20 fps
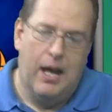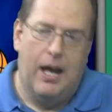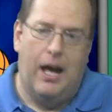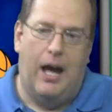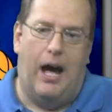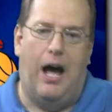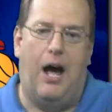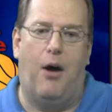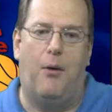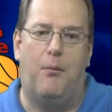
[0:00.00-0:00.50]

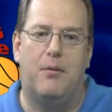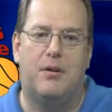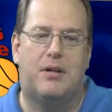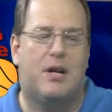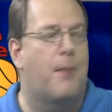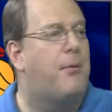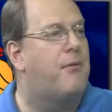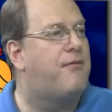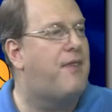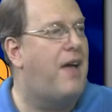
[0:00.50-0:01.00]
Um, a
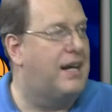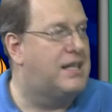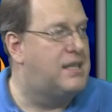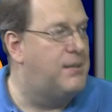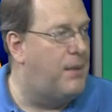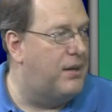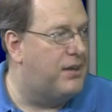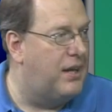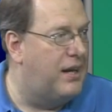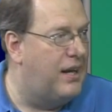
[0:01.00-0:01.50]
couple facts
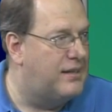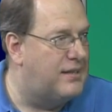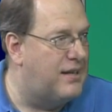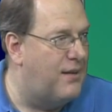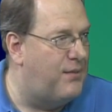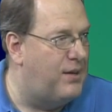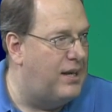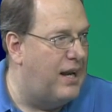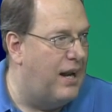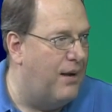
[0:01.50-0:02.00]
about the
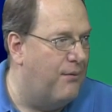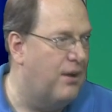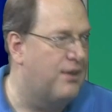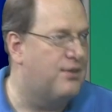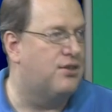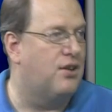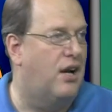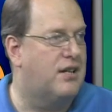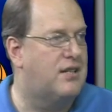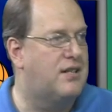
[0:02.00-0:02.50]
78 Red Sox.